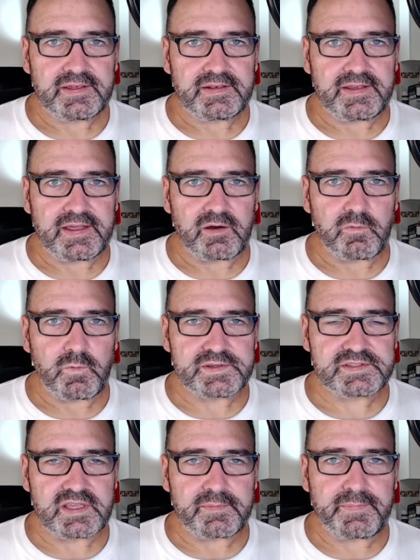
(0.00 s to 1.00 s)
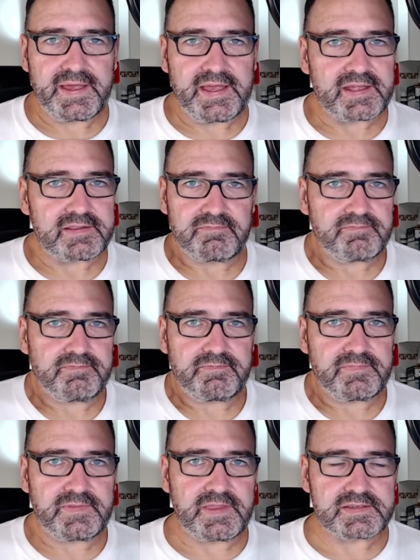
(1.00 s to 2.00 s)
Now, once they're paired,
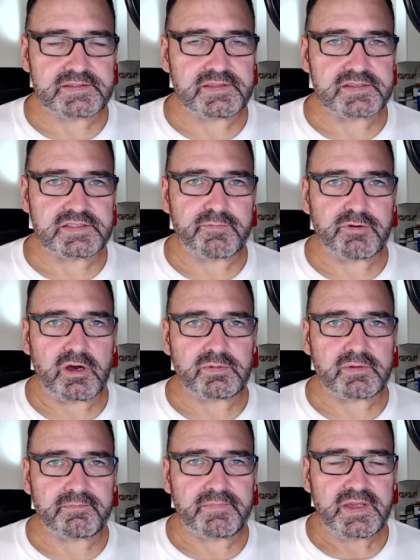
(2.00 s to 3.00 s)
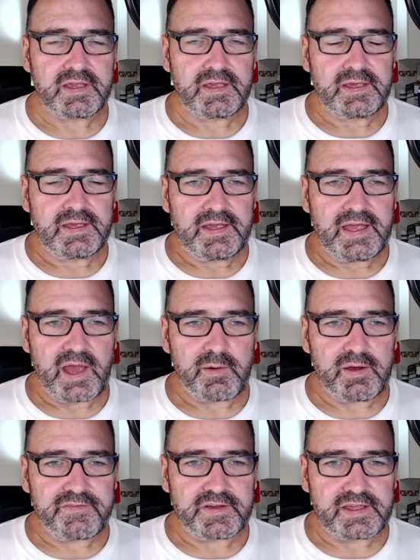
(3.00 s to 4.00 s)
there's no problem.
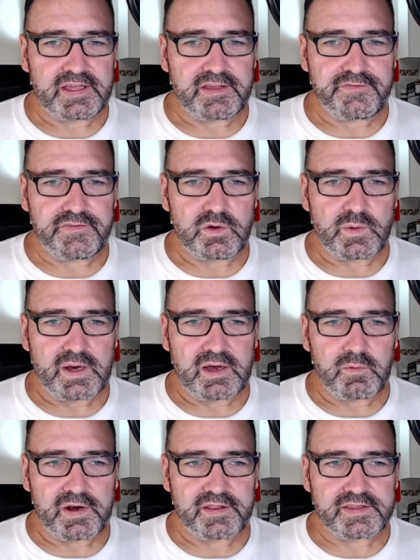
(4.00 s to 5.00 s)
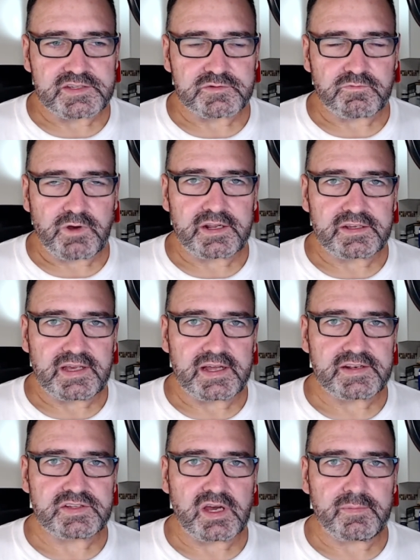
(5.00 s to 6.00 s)
However, if you are one of these run and
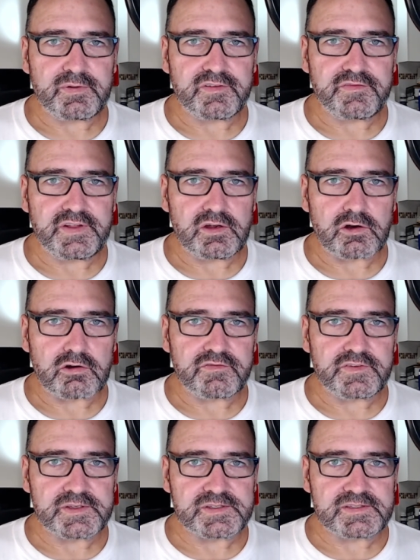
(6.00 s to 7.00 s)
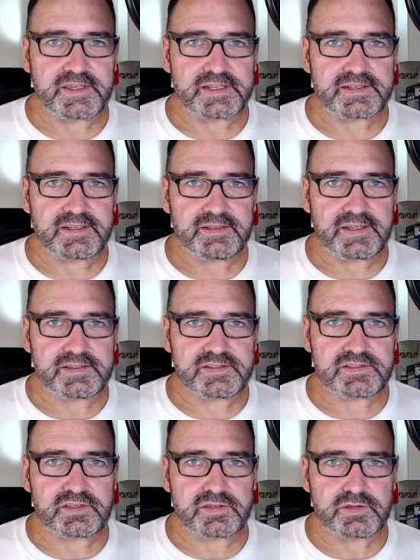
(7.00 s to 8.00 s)
gun type of videographers that needs
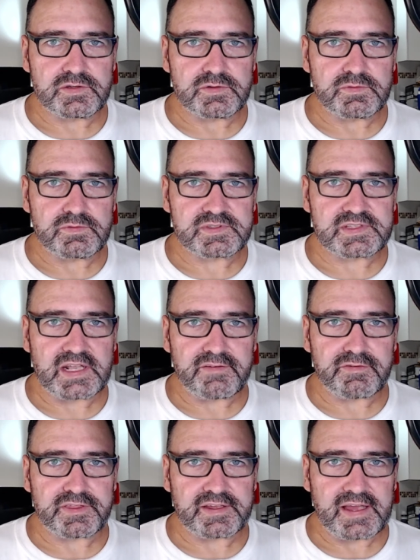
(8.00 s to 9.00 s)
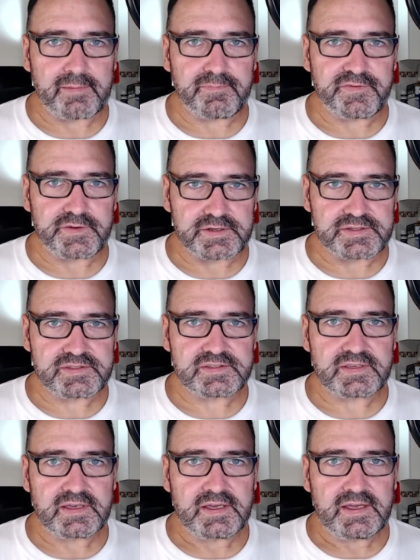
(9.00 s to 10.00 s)
to set everything up first,
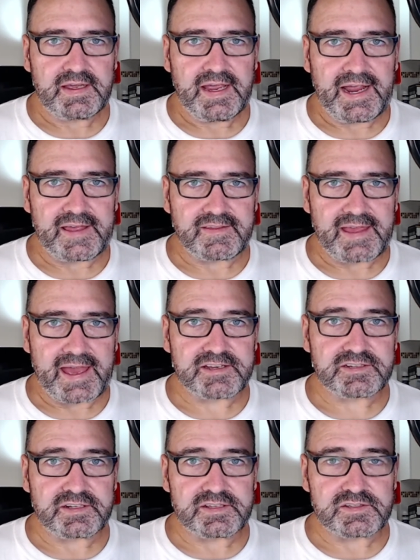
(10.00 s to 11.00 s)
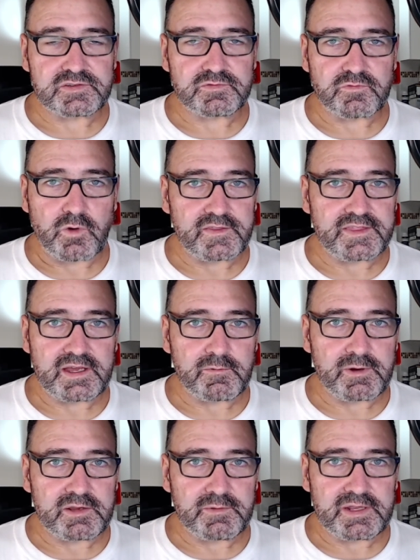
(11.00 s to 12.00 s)
and the action is right there
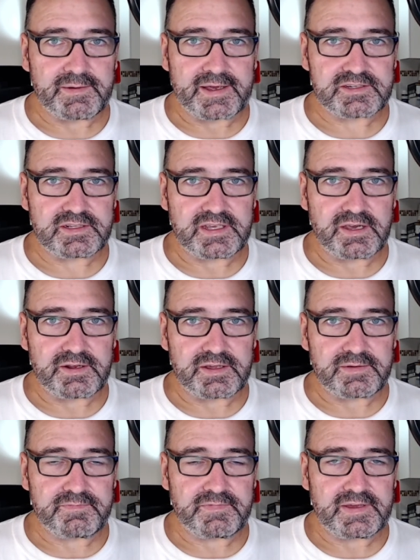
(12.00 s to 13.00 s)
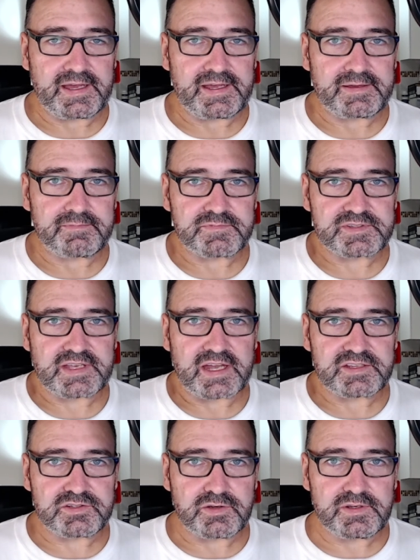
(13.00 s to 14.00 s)
when you actually go to start
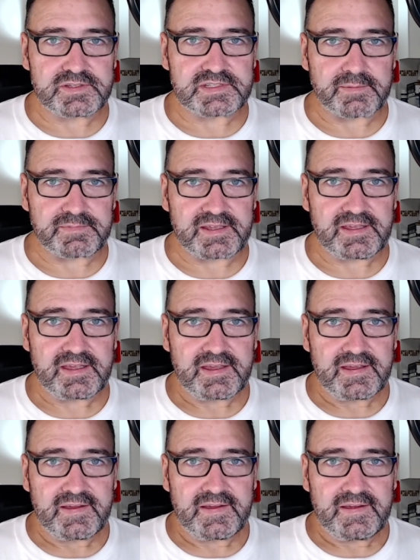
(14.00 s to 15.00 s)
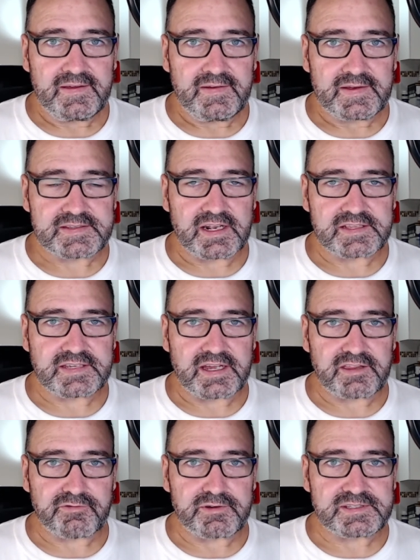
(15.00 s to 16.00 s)
shooting something, it's going to take
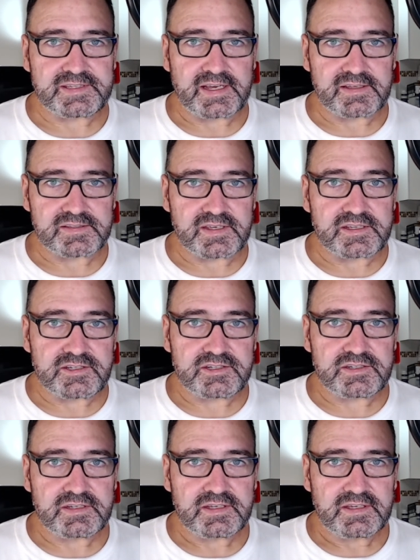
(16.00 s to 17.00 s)
3 seconds each.